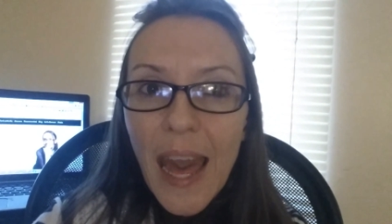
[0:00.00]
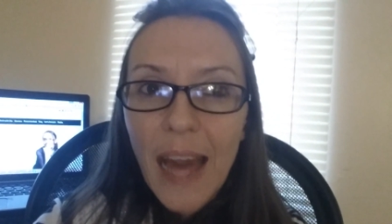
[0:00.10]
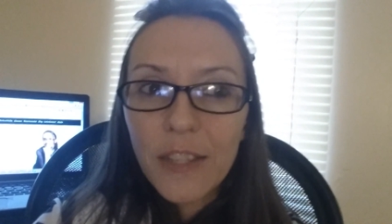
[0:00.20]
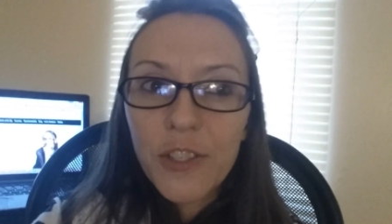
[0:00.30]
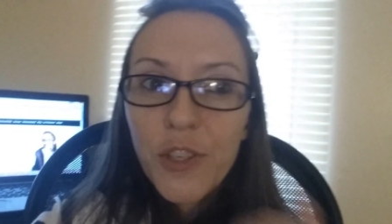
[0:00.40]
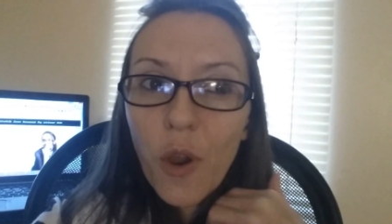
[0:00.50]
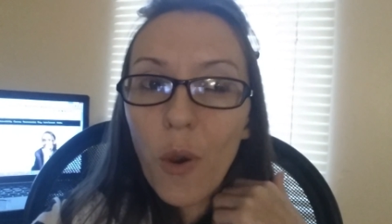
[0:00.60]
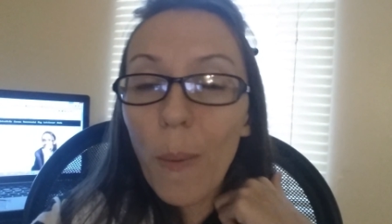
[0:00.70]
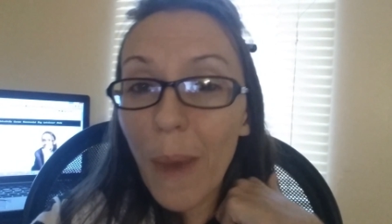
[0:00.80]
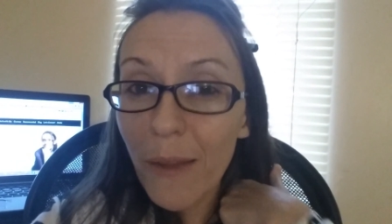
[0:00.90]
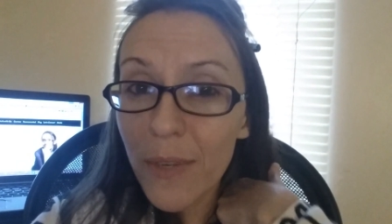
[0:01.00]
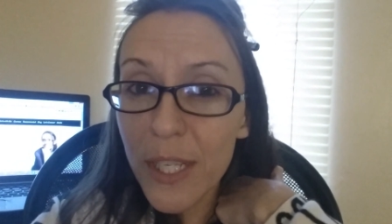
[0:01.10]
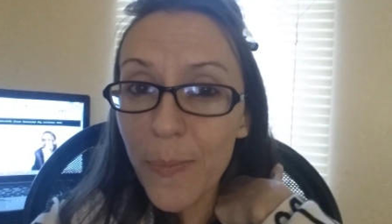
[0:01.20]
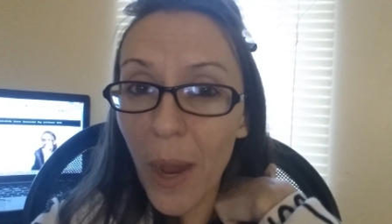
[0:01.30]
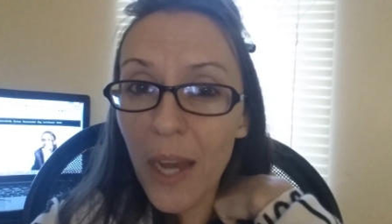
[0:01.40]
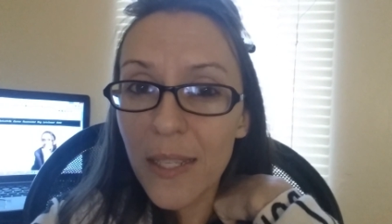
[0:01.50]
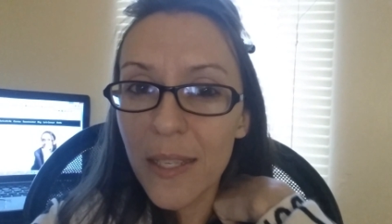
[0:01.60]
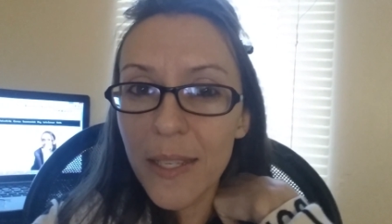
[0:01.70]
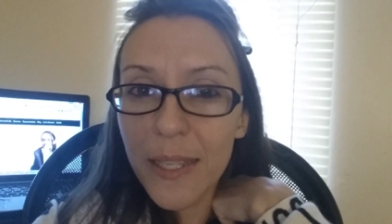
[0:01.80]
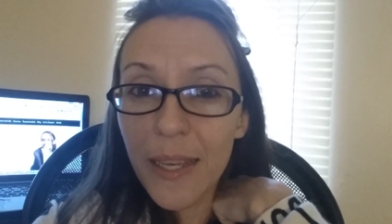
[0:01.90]
And so my
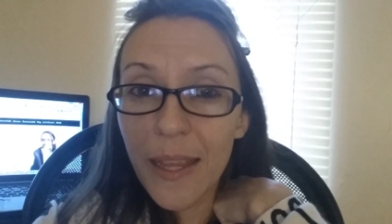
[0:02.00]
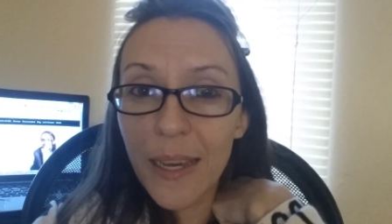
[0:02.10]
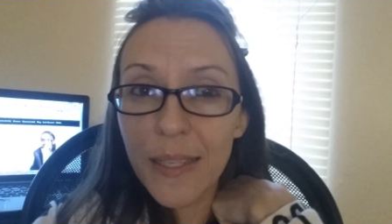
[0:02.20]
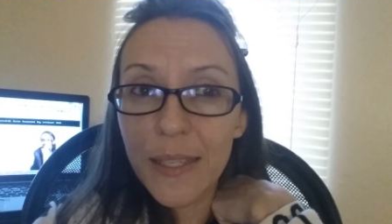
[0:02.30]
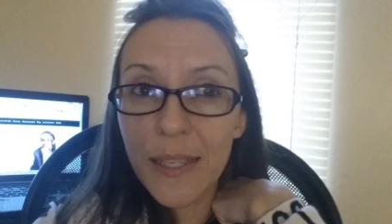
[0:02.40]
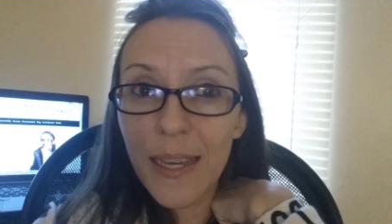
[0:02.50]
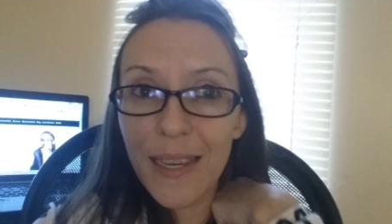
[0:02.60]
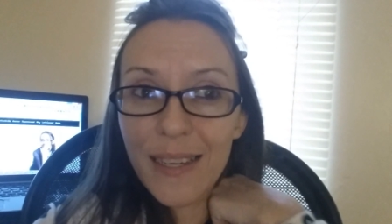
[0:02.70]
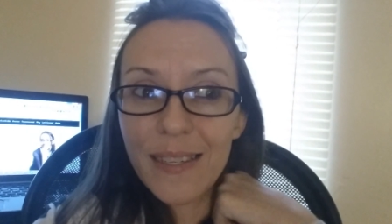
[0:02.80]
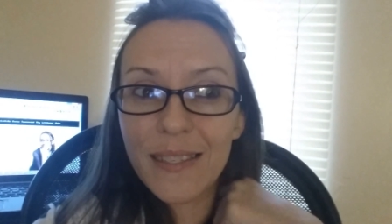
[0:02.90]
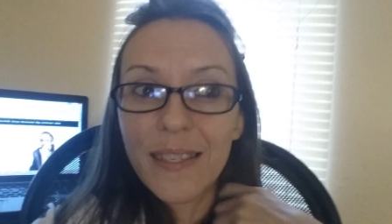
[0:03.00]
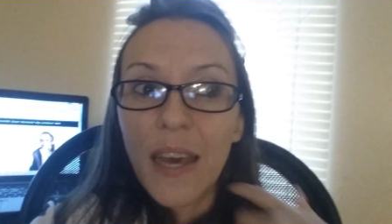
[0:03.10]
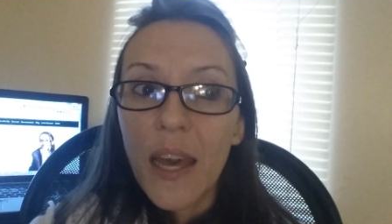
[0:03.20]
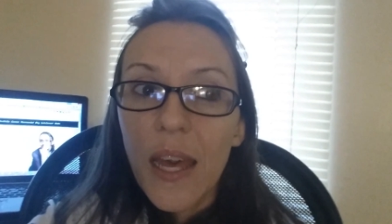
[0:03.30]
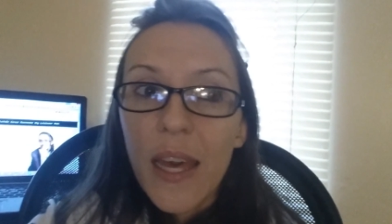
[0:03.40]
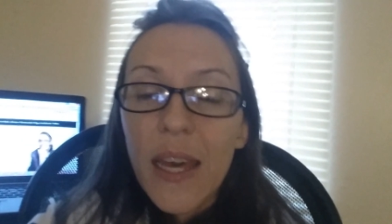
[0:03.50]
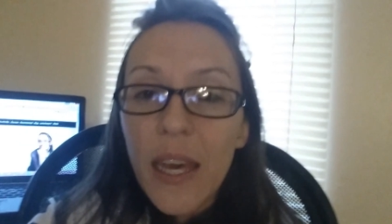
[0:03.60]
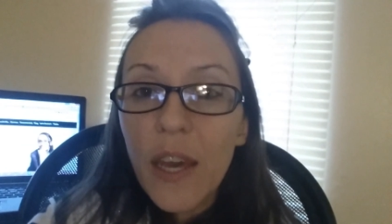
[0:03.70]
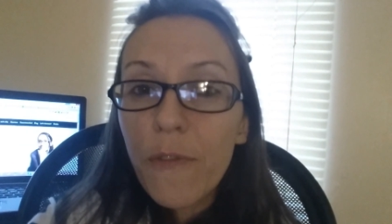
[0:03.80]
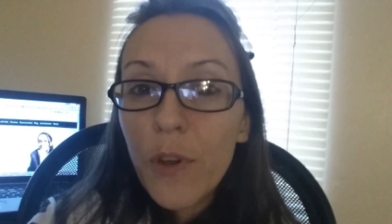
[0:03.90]
response to this is,
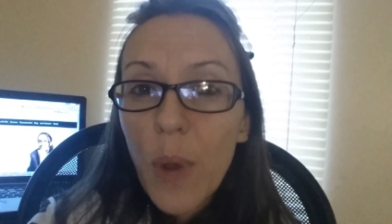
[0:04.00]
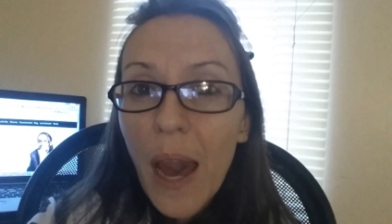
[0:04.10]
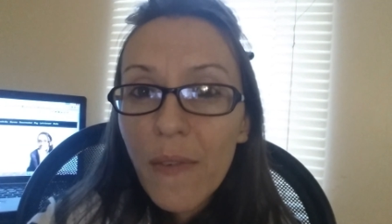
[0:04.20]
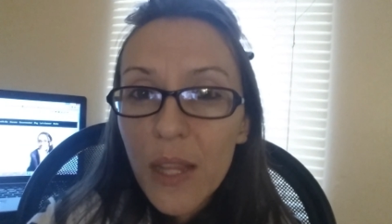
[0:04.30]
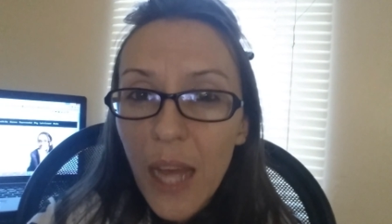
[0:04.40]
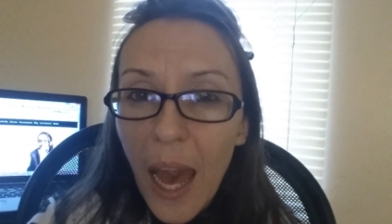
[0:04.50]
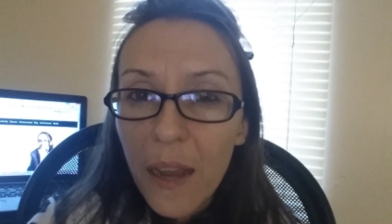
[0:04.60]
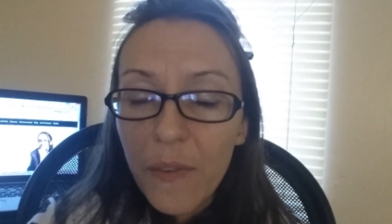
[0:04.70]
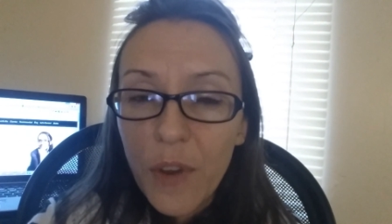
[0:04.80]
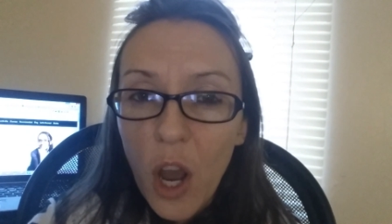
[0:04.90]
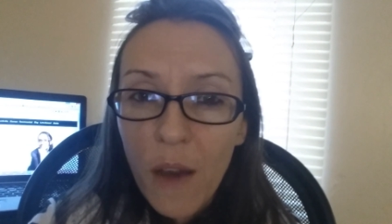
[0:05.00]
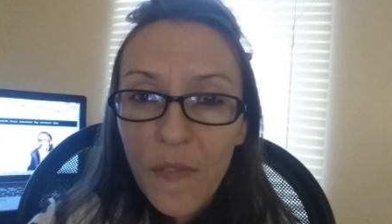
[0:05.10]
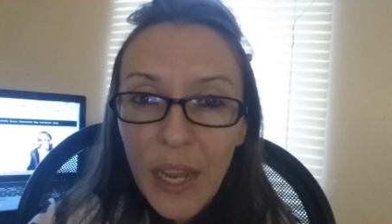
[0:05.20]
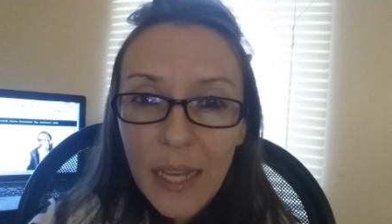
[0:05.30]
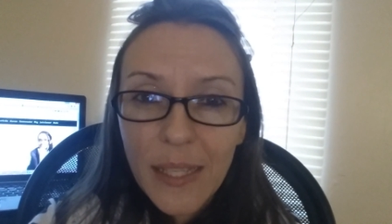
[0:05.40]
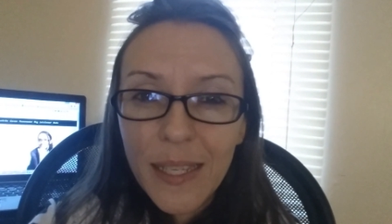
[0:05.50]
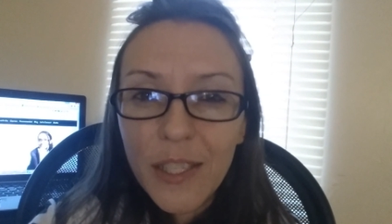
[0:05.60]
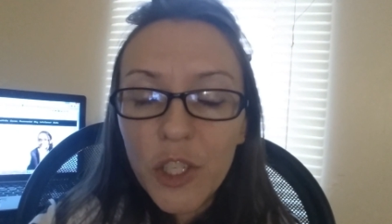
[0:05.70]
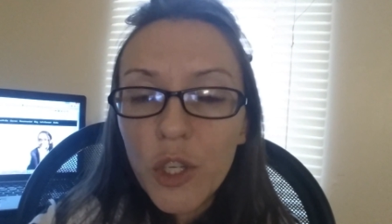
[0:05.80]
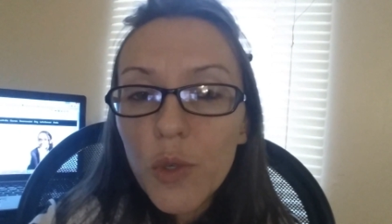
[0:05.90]
if you have a lack of confidence,
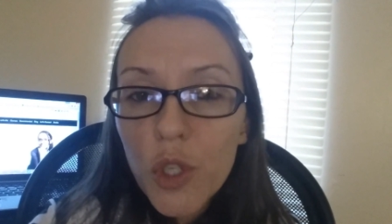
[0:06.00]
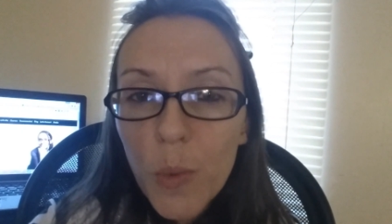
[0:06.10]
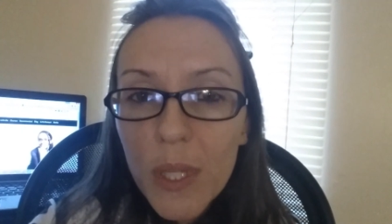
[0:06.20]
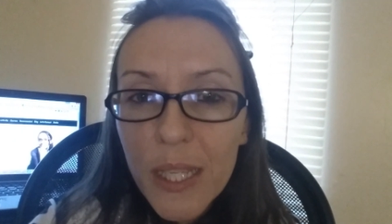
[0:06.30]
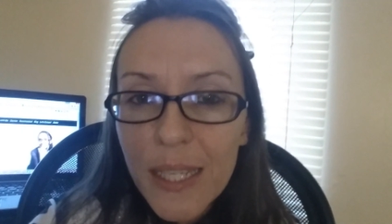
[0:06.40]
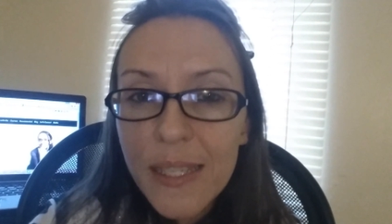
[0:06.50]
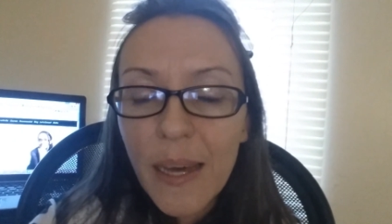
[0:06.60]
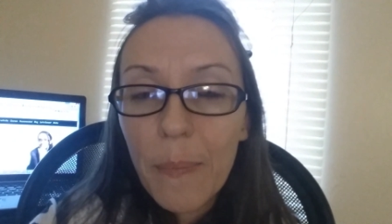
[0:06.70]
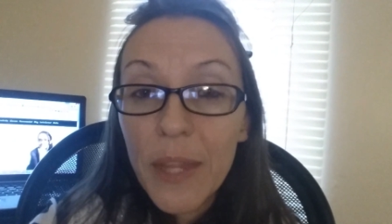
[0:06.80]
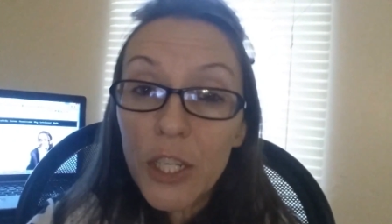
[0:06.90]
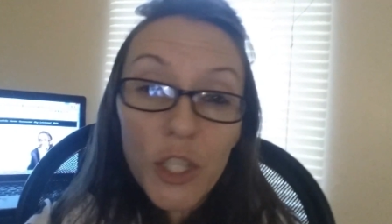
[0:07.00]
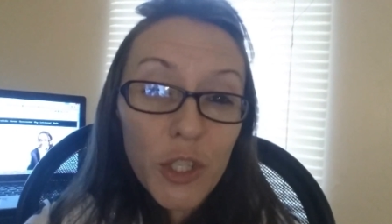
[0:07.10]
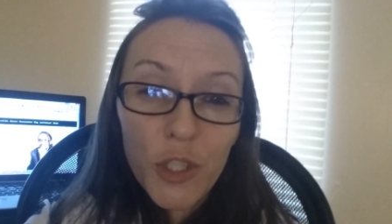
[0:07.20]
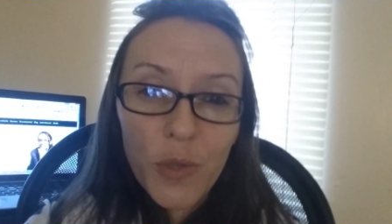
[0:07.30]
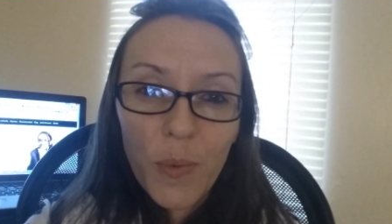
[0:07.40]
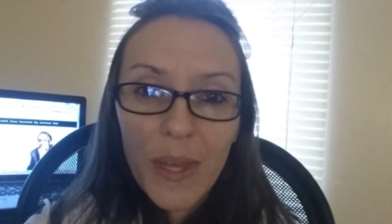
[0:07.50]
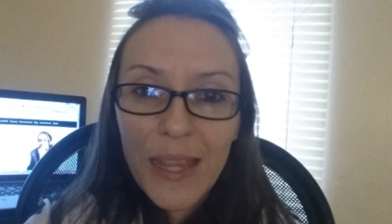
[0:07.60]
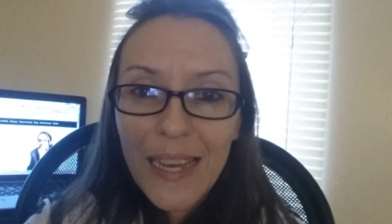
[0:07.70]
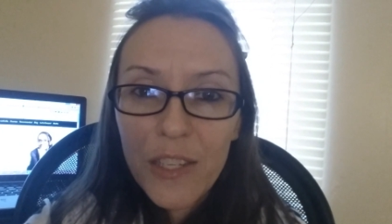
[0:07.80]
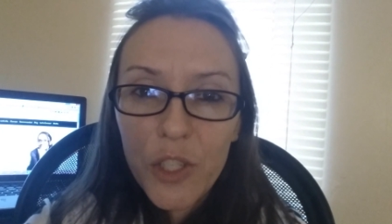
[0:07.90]
it's usually something to do with
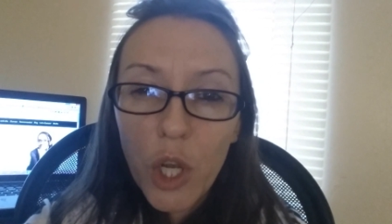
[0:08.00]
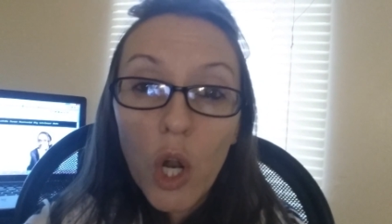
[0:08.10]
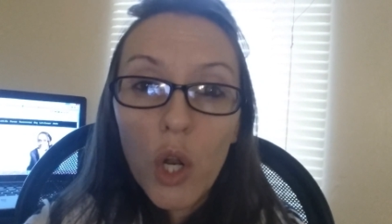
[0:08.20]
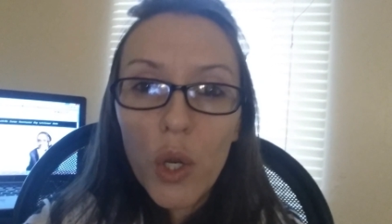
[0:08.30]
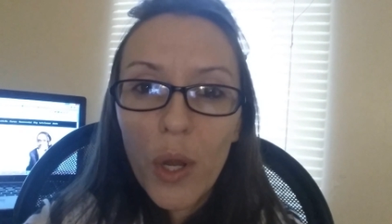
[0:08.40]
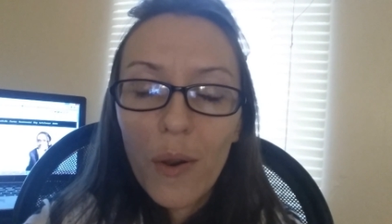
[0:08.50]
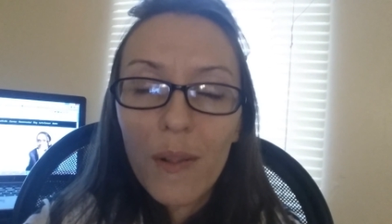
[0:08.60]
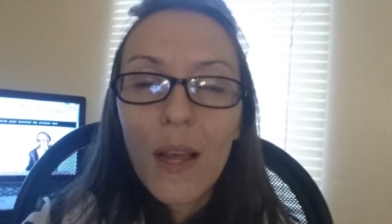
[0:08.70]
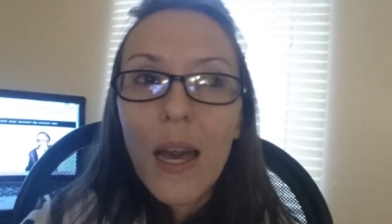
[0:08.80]
internal.